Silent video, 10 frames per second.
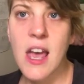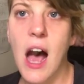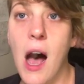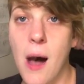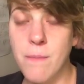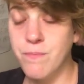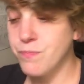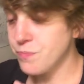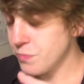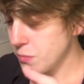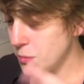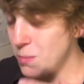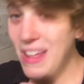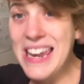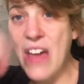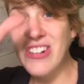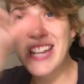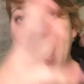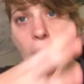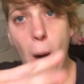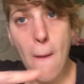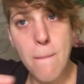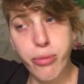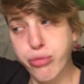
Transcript: Now the tail,